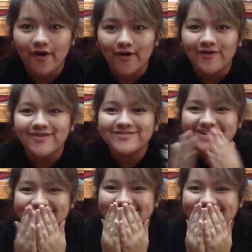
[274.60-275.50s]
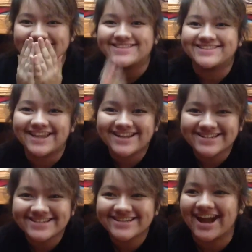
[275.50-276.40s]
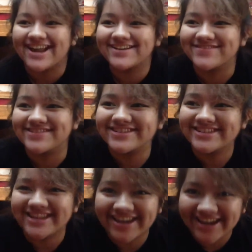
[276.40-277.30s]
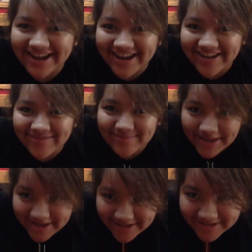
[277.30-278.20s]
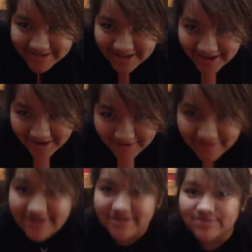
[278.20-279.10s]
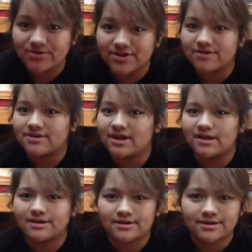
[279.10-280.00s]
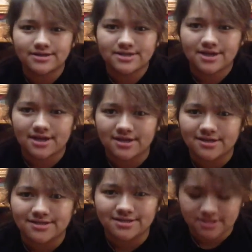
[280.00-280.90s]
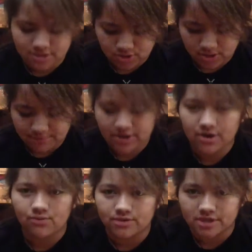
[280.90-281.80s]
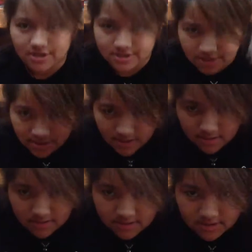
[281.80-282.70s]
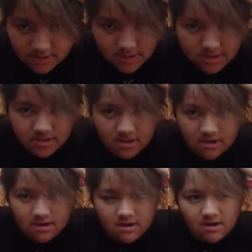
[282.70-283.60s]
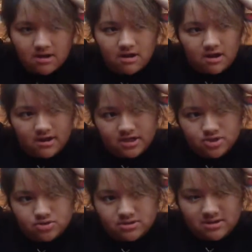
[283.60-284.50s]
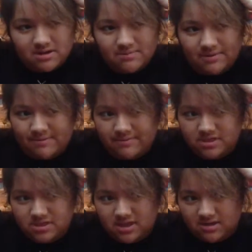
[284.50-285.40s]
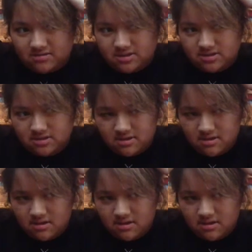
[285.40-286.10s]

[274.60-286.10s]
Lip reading: Oh my god, this actually kind of looks like I have bangs, which is weird. And it looks like I did strain my hair, which I didn't. This is just unnatural. And then I'm gonna bobby pin this down, just in